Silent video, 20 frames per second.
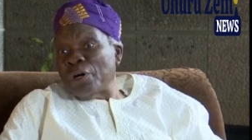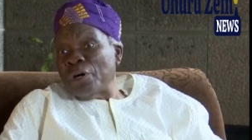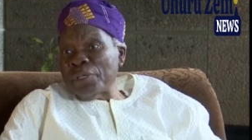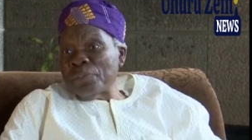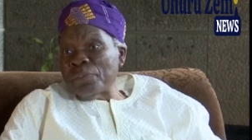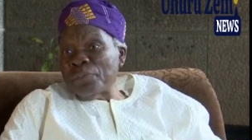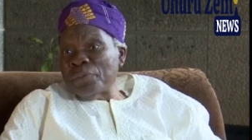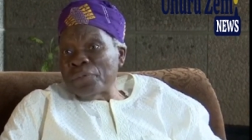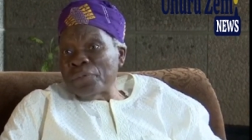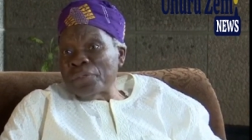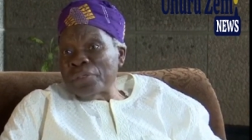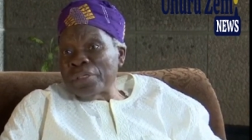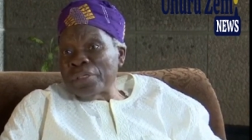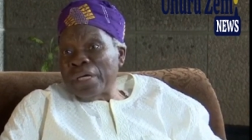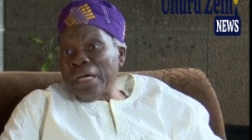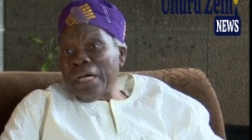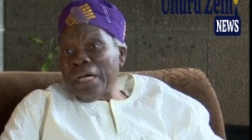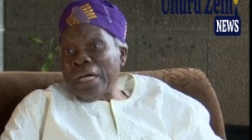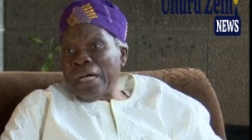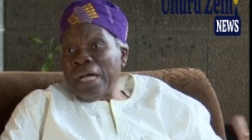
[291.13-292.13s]
people,
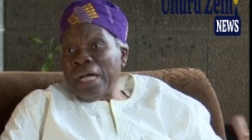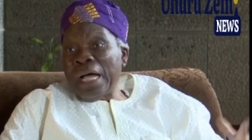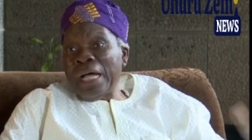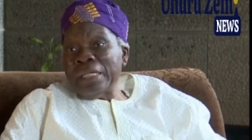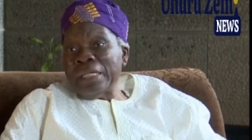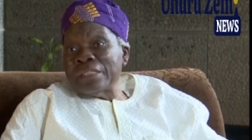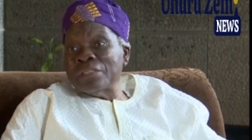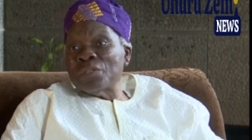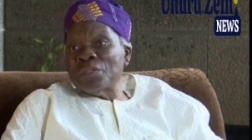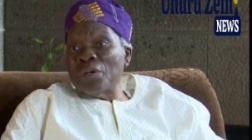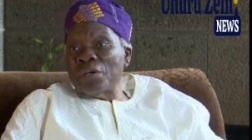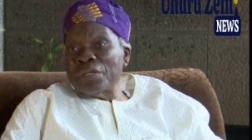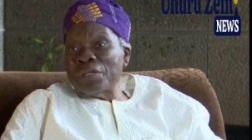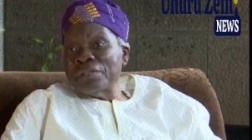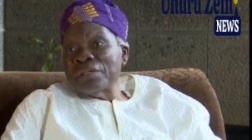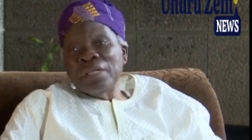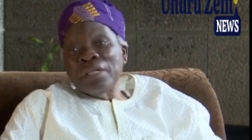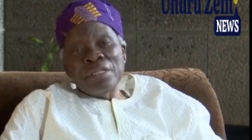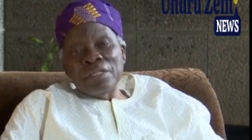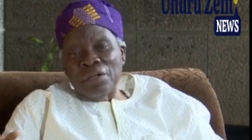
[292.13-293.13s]
uh, and so on.
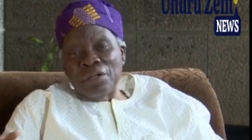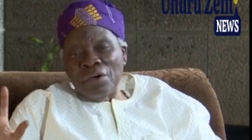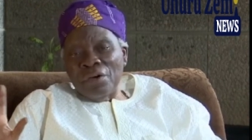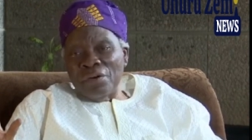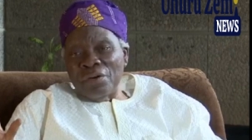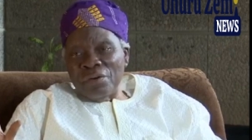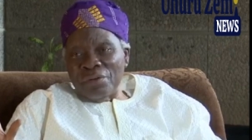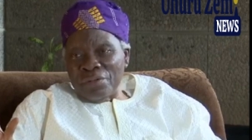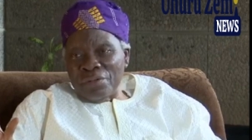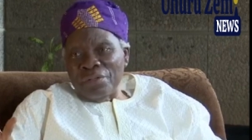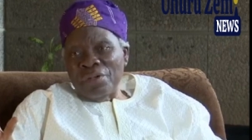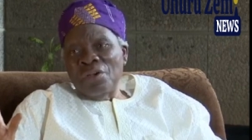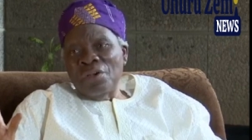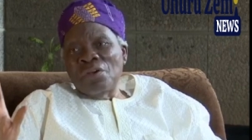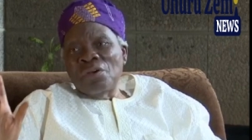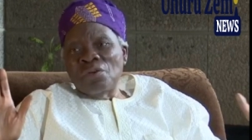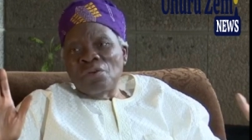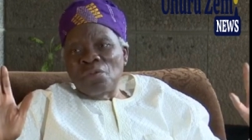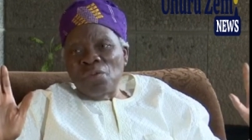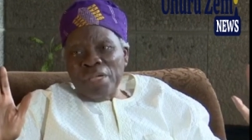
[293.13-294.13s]
No,
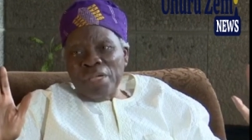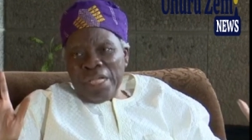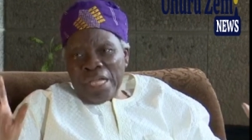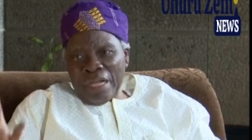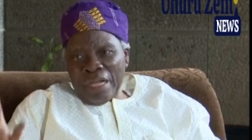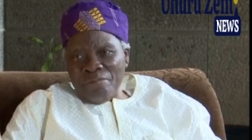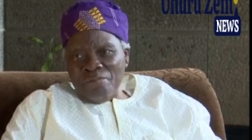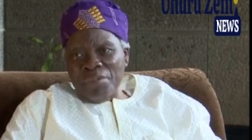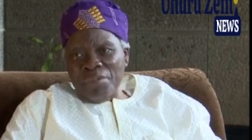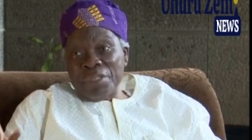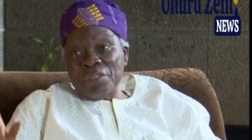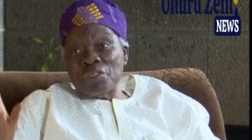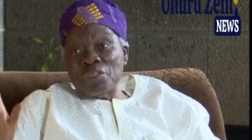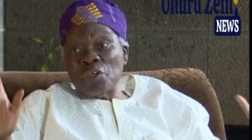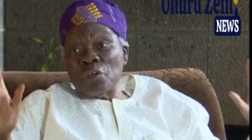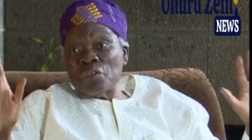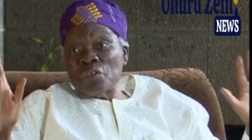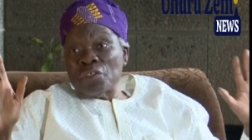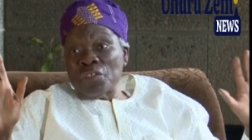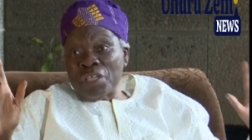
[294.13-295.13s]
we have been
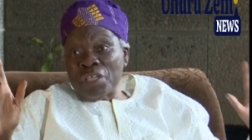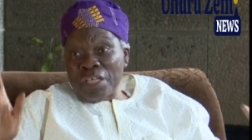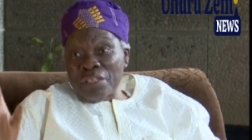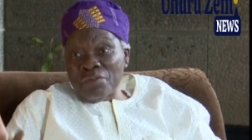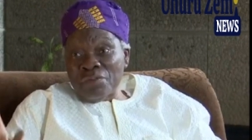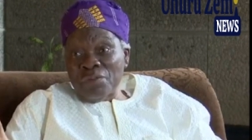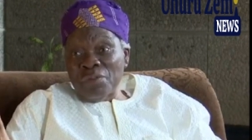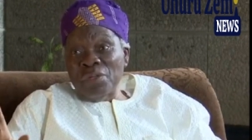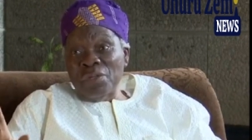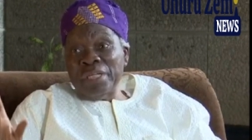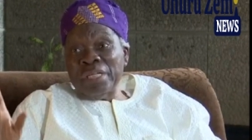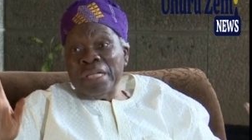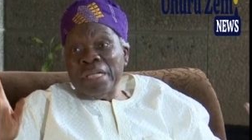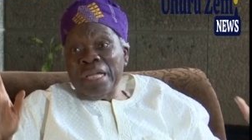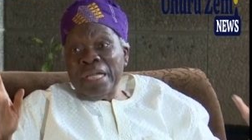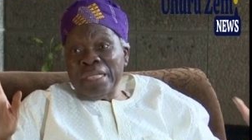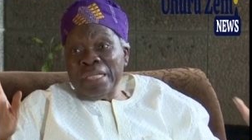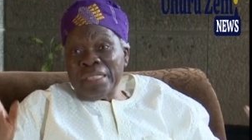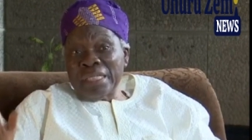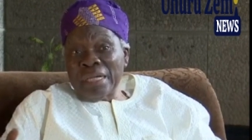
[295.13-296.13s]
successful in
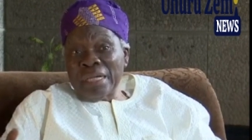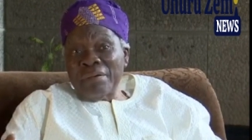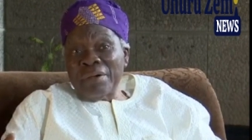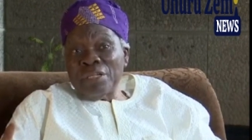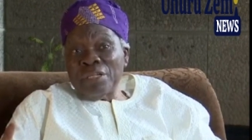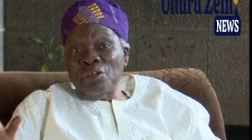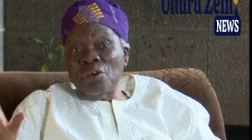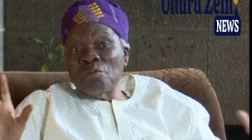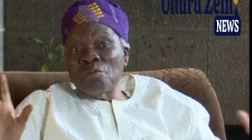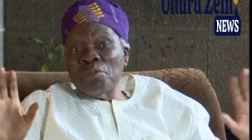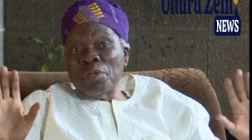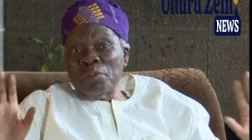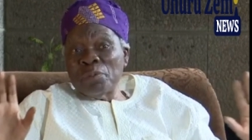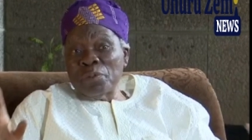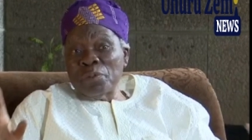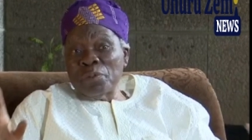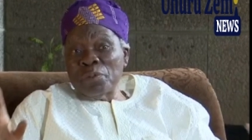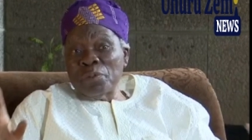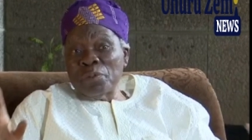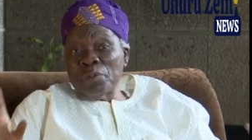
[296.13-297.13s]
getting our young
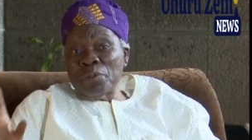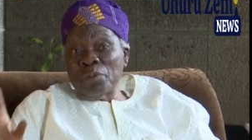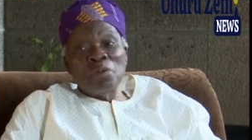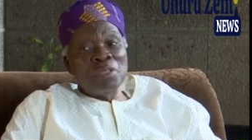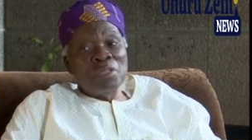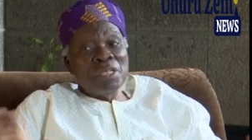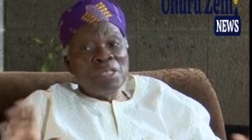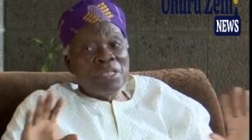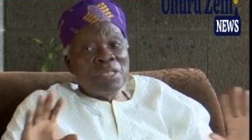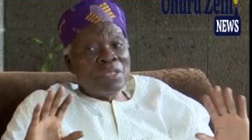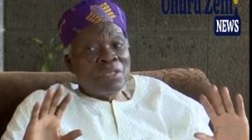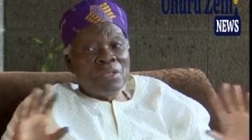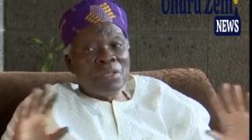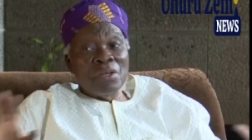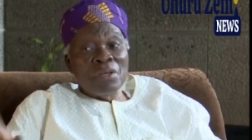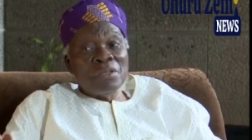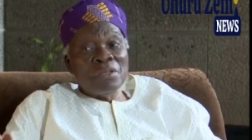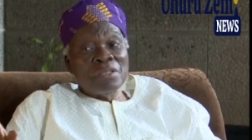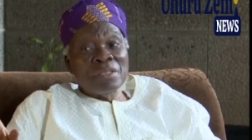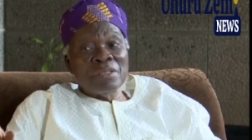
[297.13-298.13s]
people to know this is
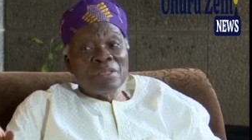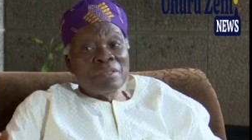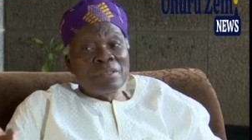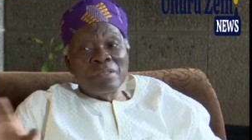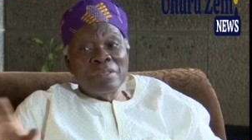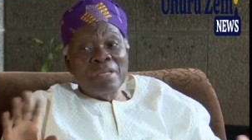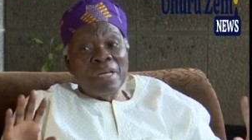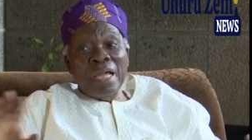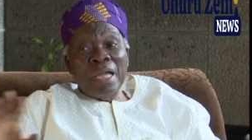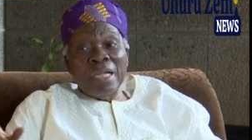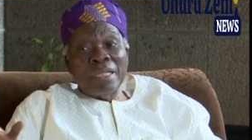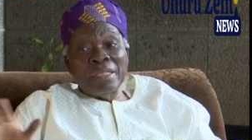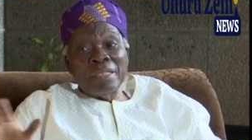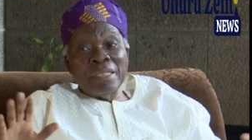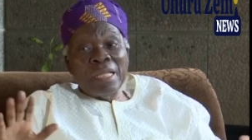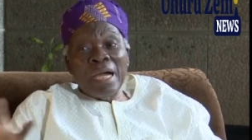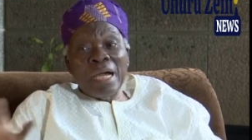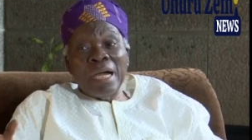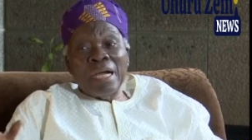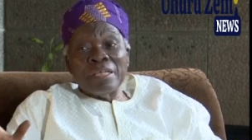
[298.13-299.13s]
not like
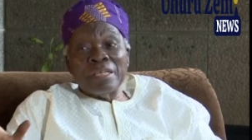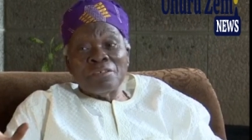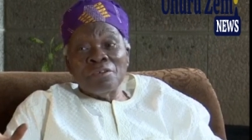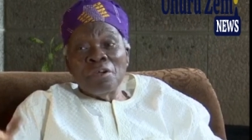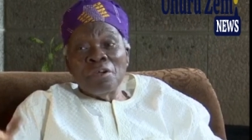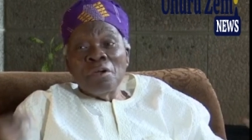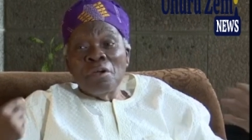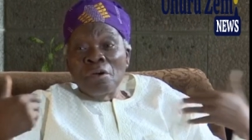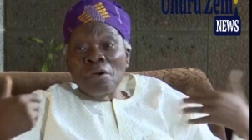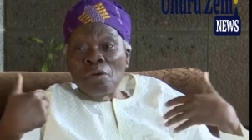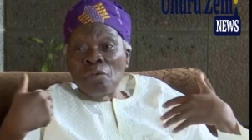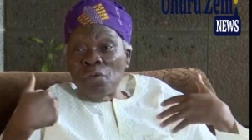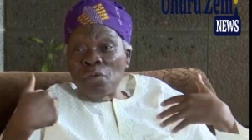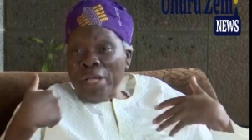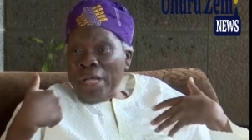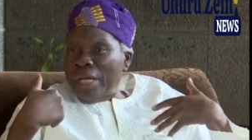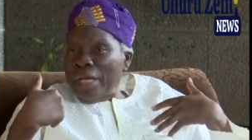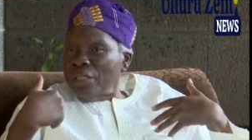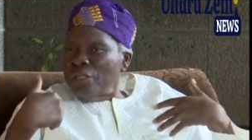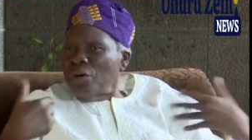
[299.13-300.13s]
that.
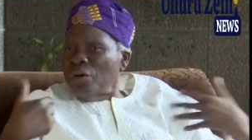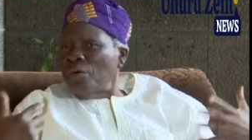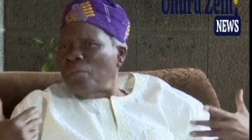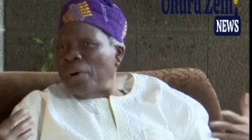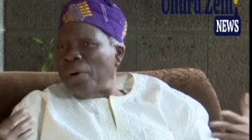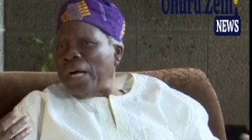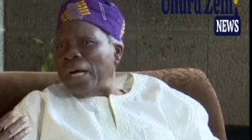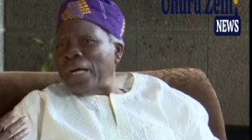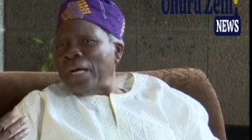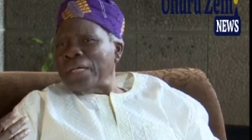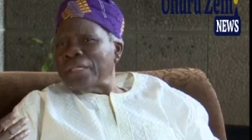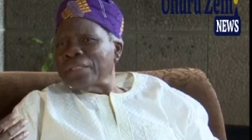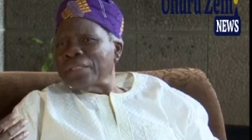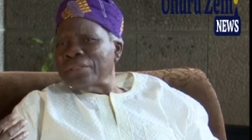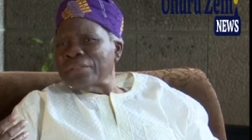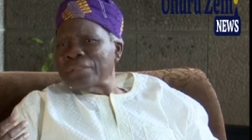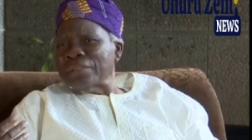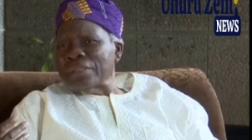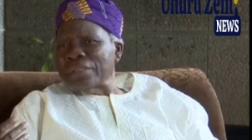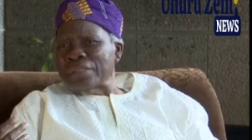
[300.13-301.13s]
We are Yoruba,
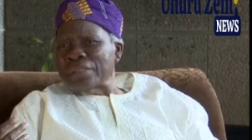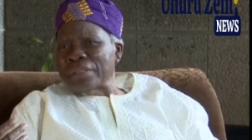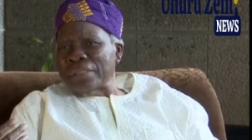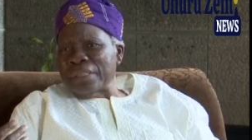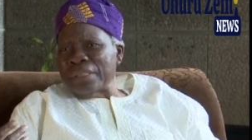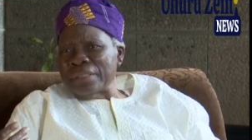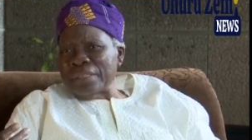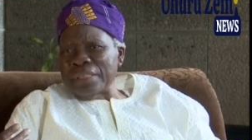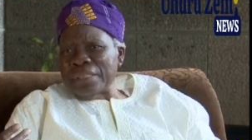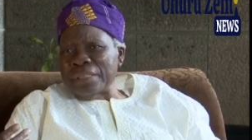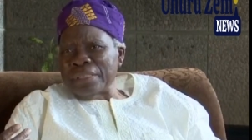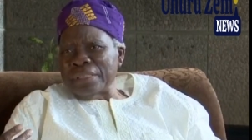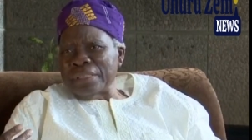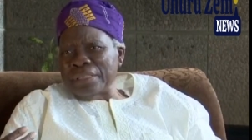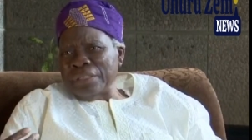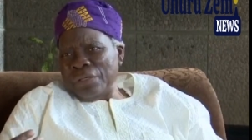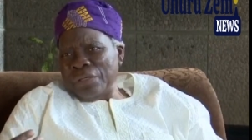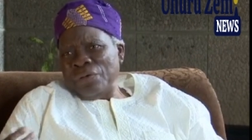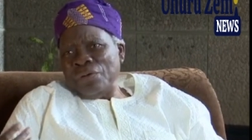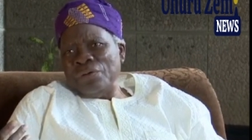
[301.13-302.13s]
uh,
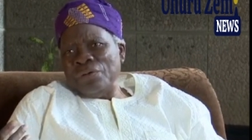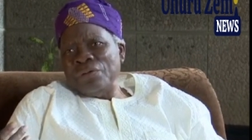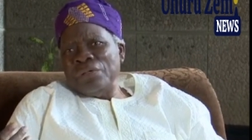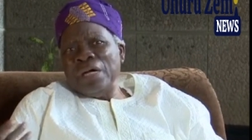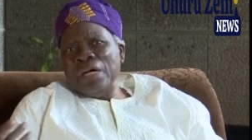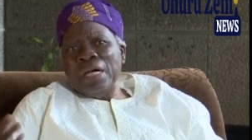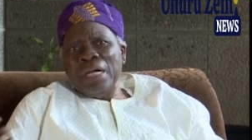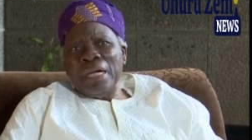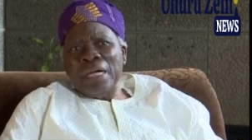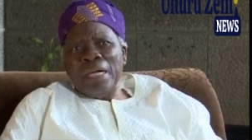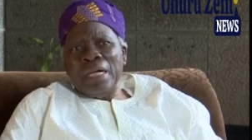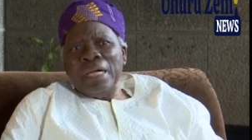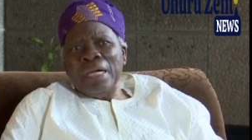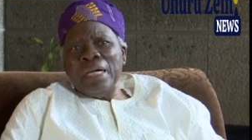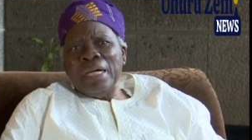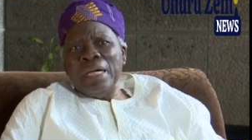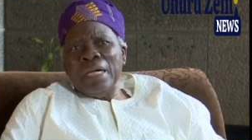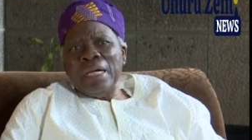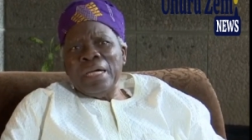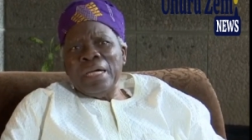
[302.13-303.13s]
you know,
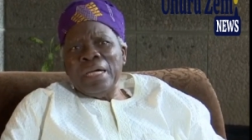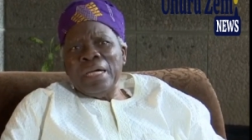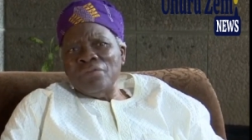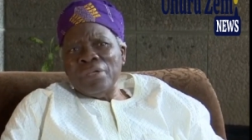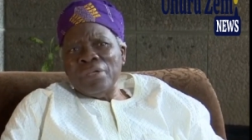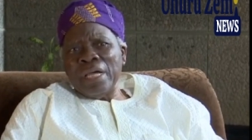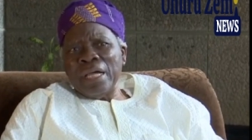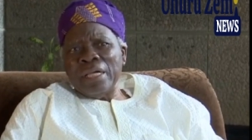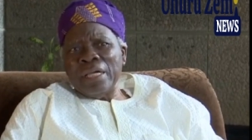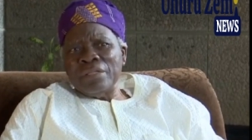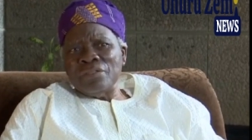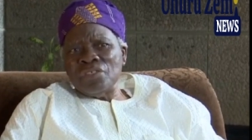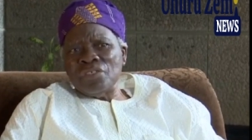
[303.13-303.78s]
and we are a